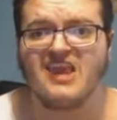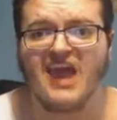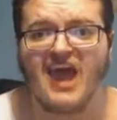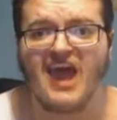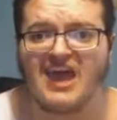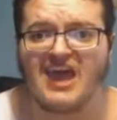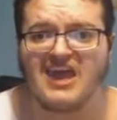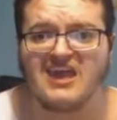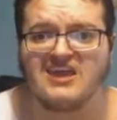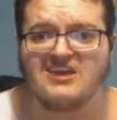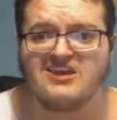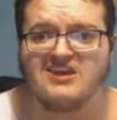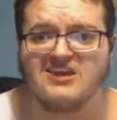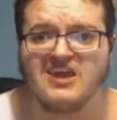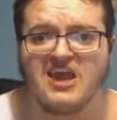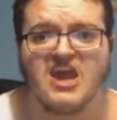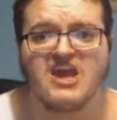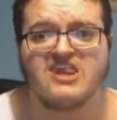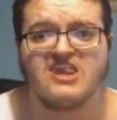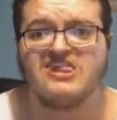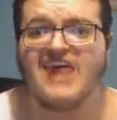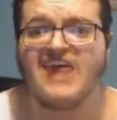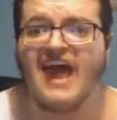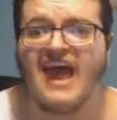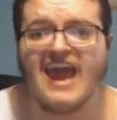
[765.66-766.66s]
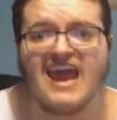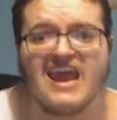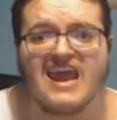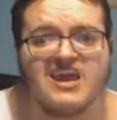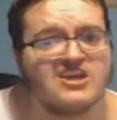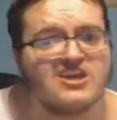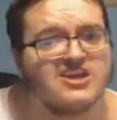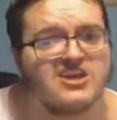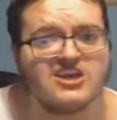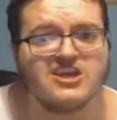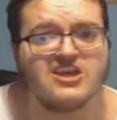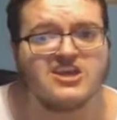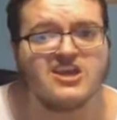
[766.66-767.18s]
guys, that
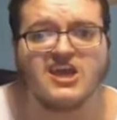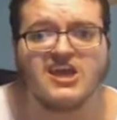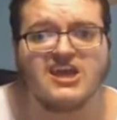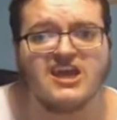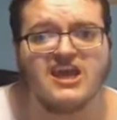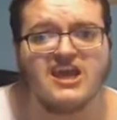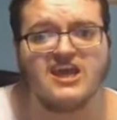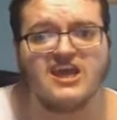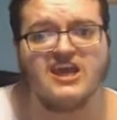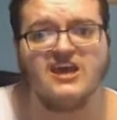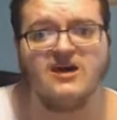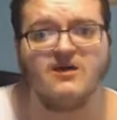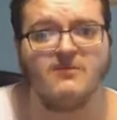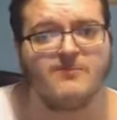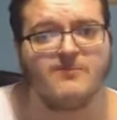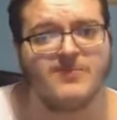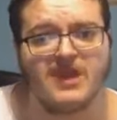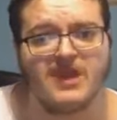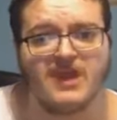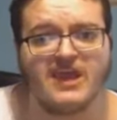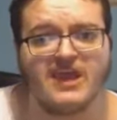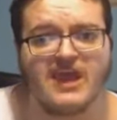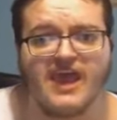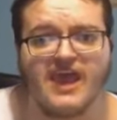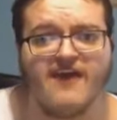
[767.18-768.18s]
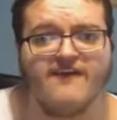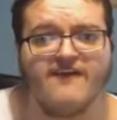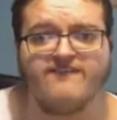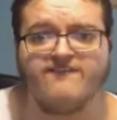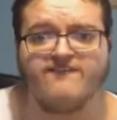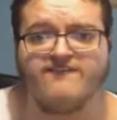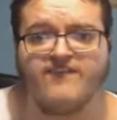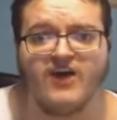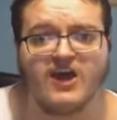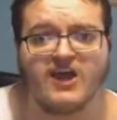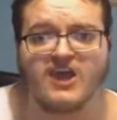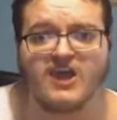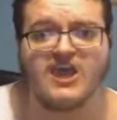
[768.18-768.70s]
isn't gonna help you get a
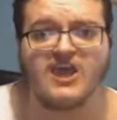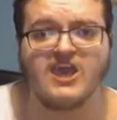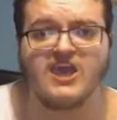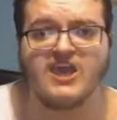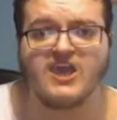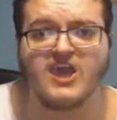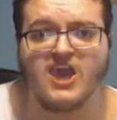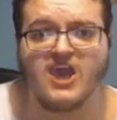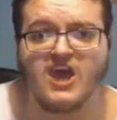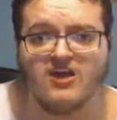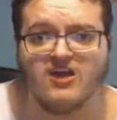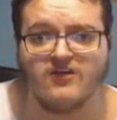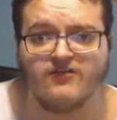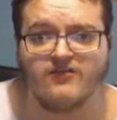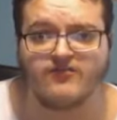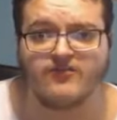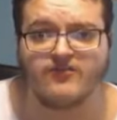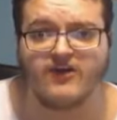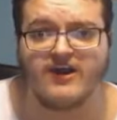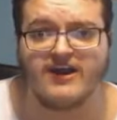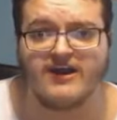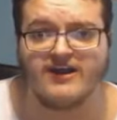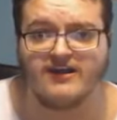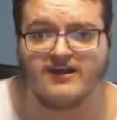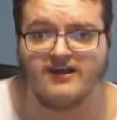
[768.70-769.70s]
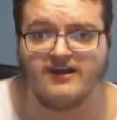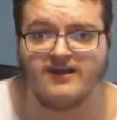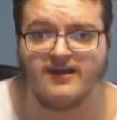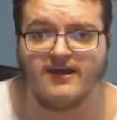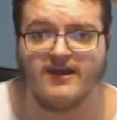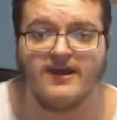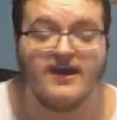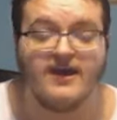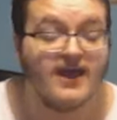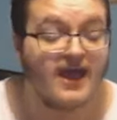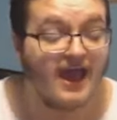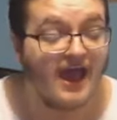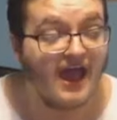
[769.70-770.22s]
fucking girlfriend.
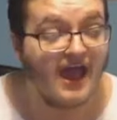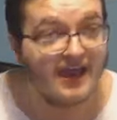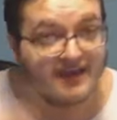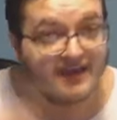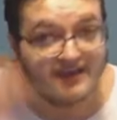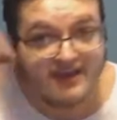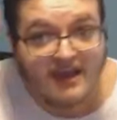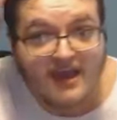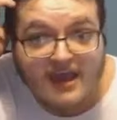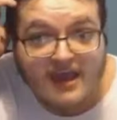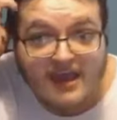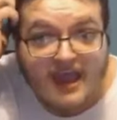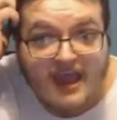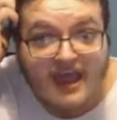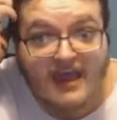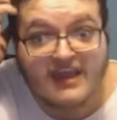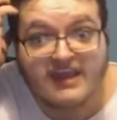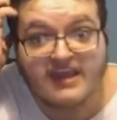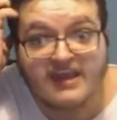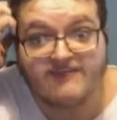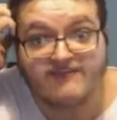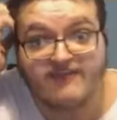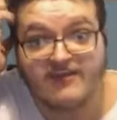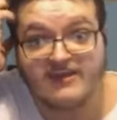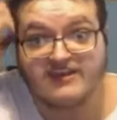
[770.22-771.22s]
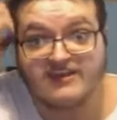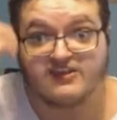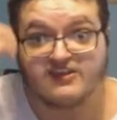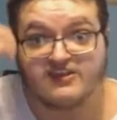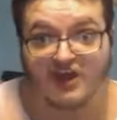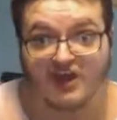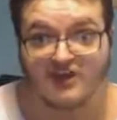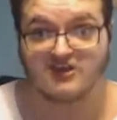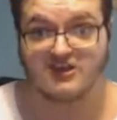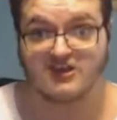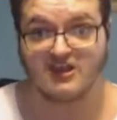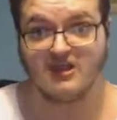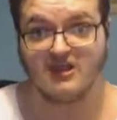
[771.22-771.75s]
And if it
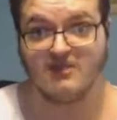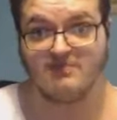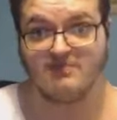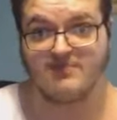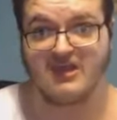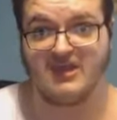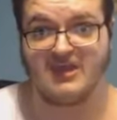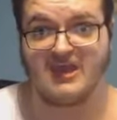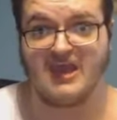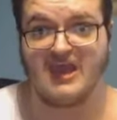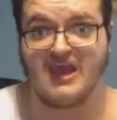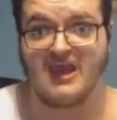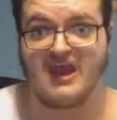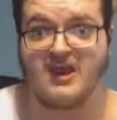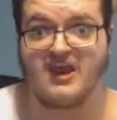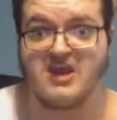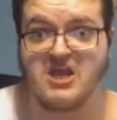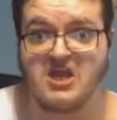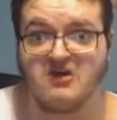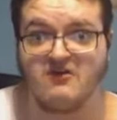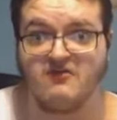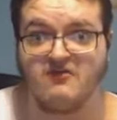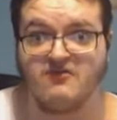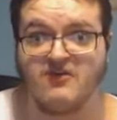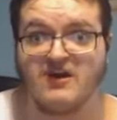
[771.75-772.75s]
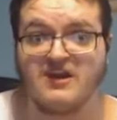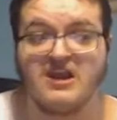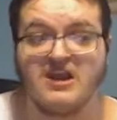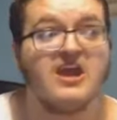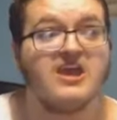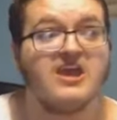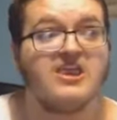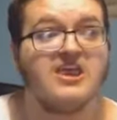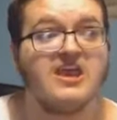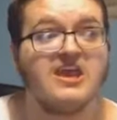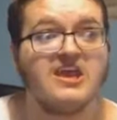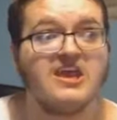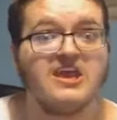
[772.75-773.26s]
does help you get a girlfriend,
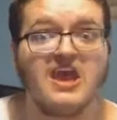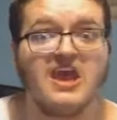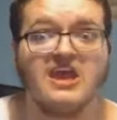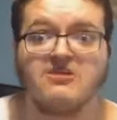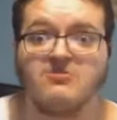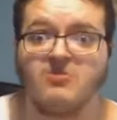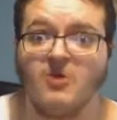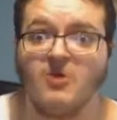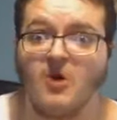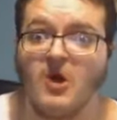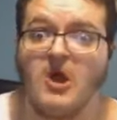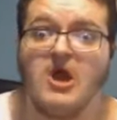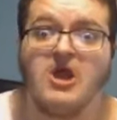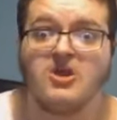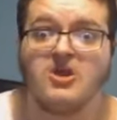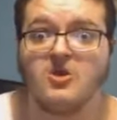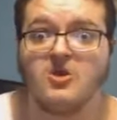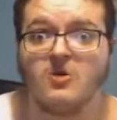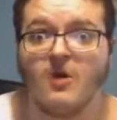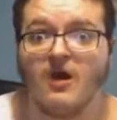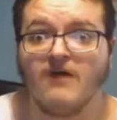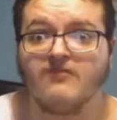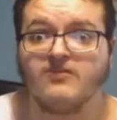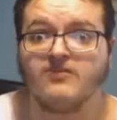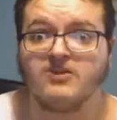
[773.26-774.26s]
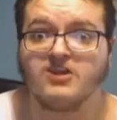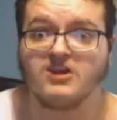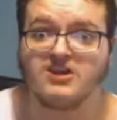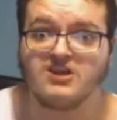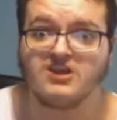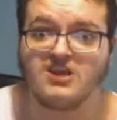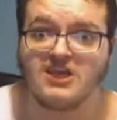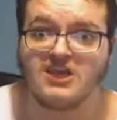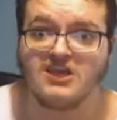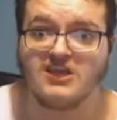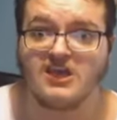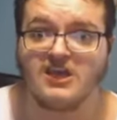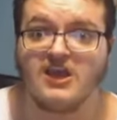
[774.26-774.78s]
then guess what? You have
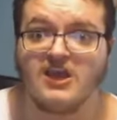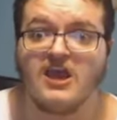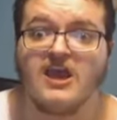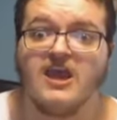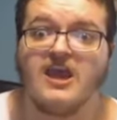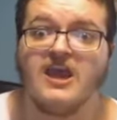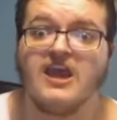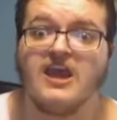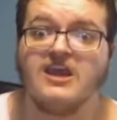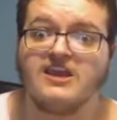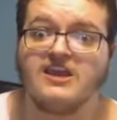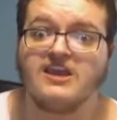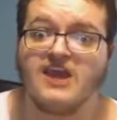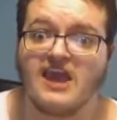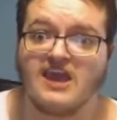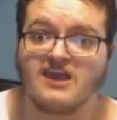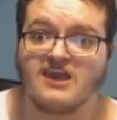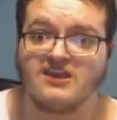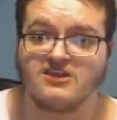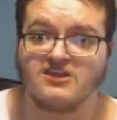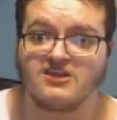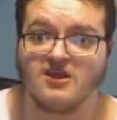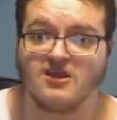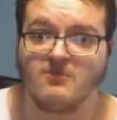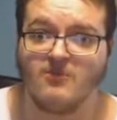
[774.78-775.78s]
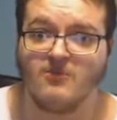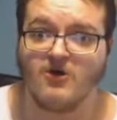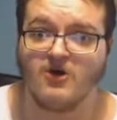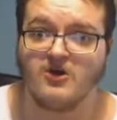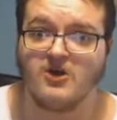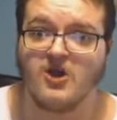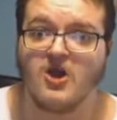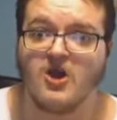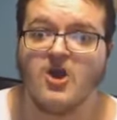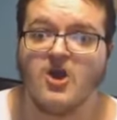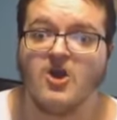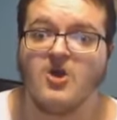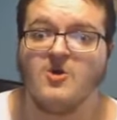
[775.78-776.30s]
succeeded in getting
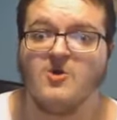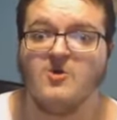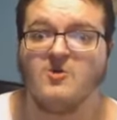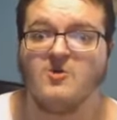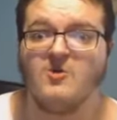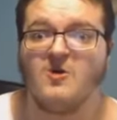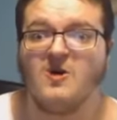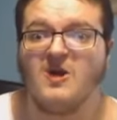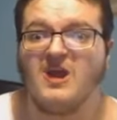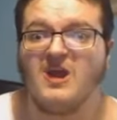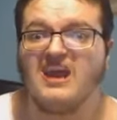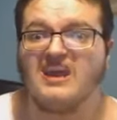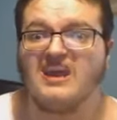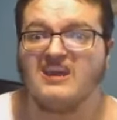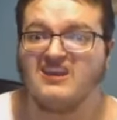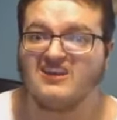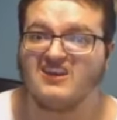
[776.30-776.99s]
someone who